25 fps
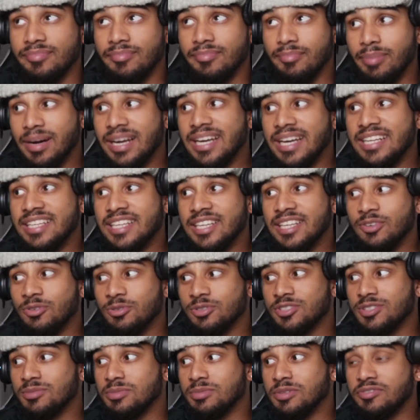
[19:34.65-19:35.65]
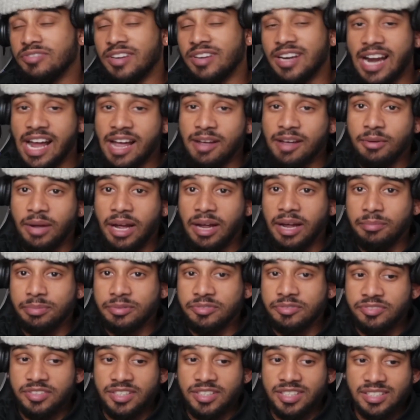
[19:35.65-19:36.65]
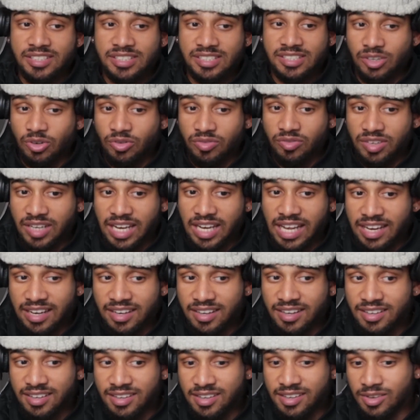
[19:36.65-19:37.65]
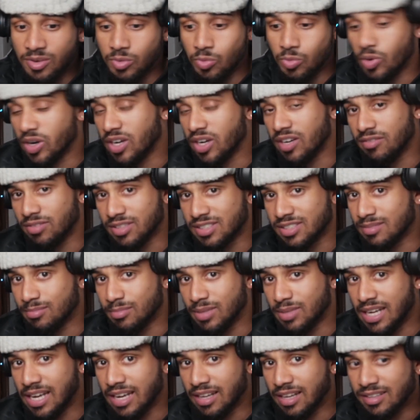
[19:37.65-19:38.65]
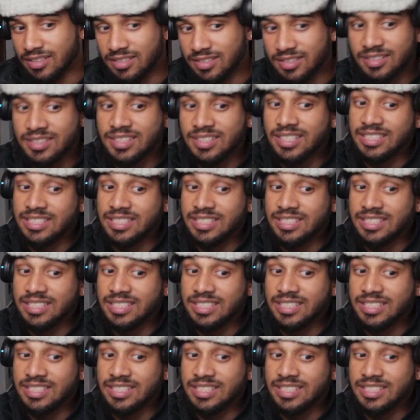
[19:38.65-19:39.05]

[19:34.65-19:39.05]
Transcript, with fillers: but it can also be fun. I I prefer this over like working for somebody else.